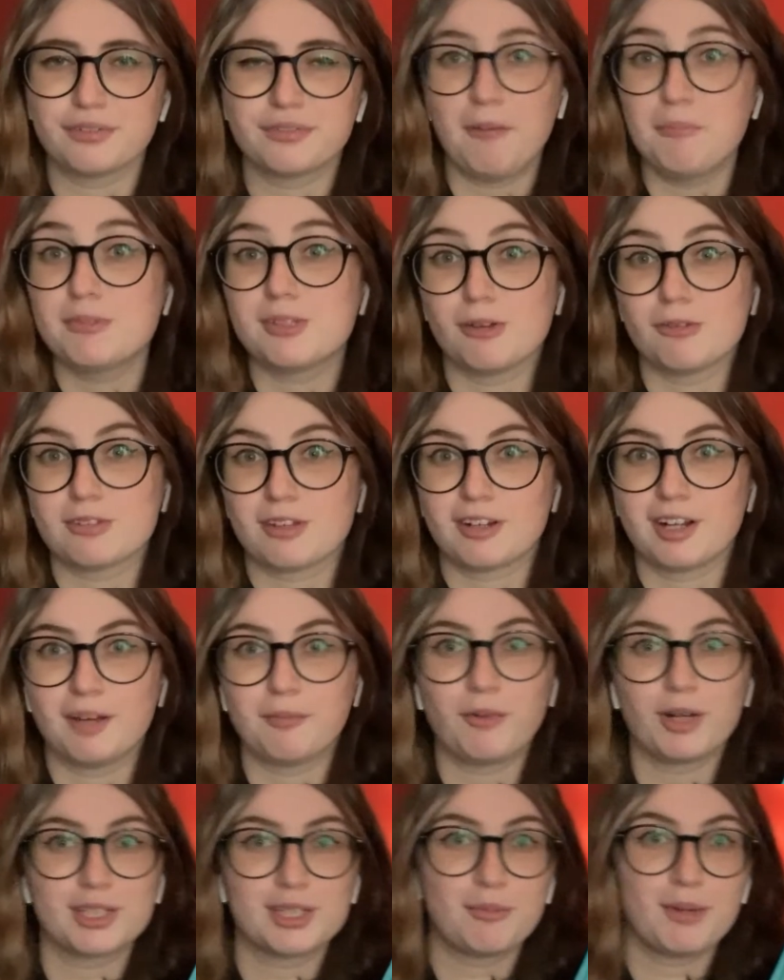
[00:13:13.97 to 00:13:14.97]
I'm so sorry. I'm
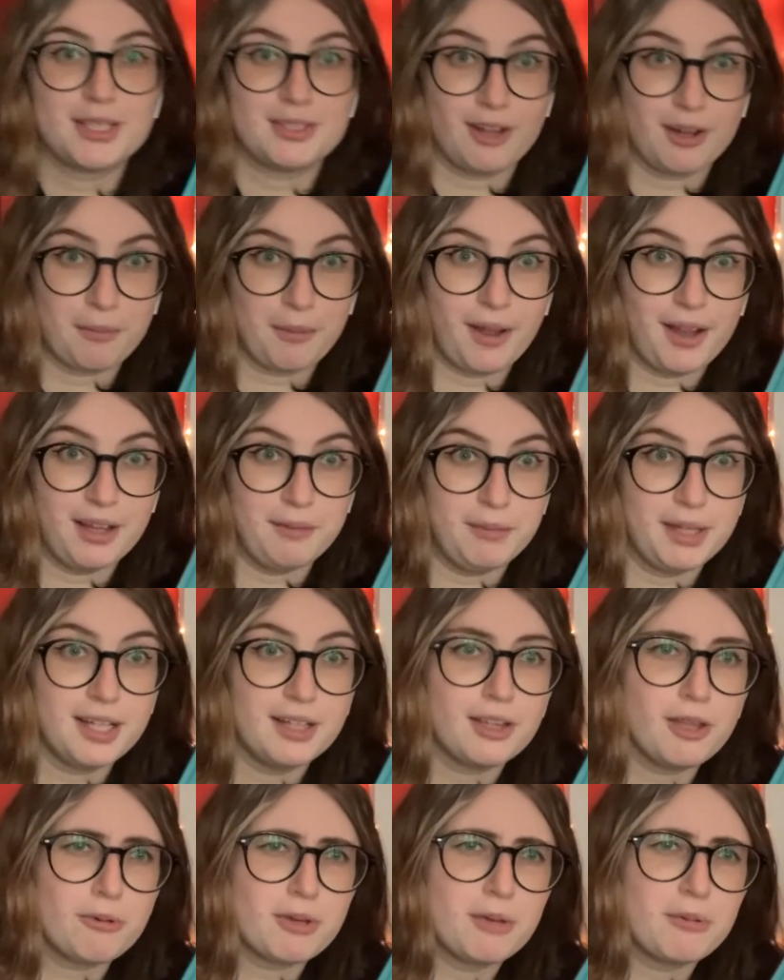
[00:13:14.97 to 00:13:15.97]
watching my dog behind me.
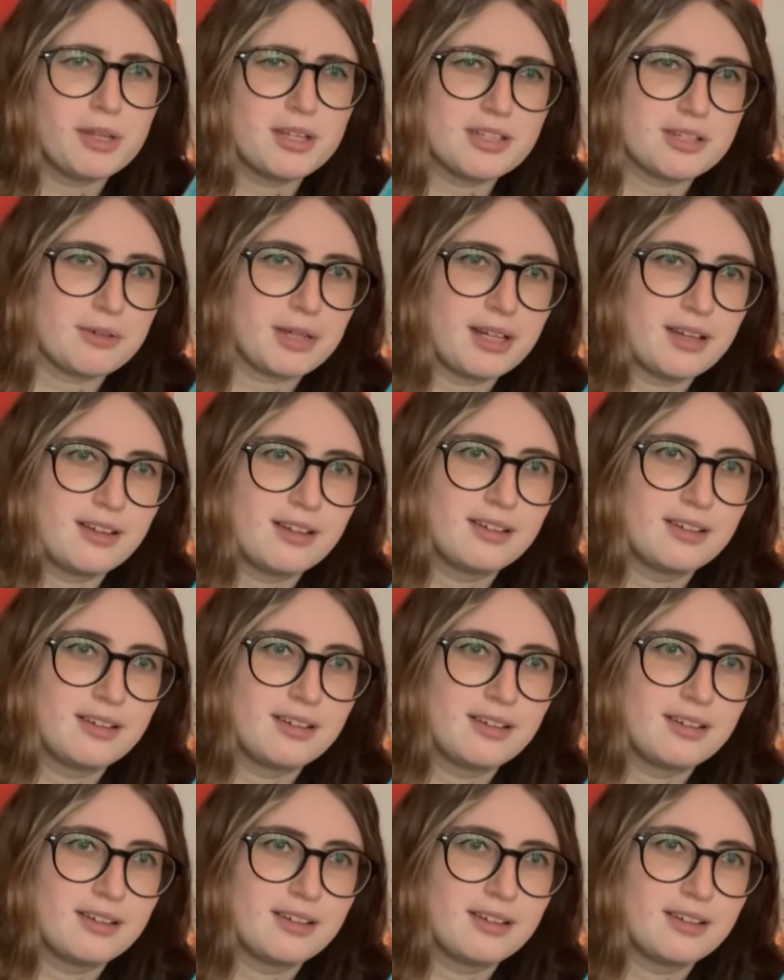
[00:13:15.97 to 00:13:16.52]
Loki, what are you doing?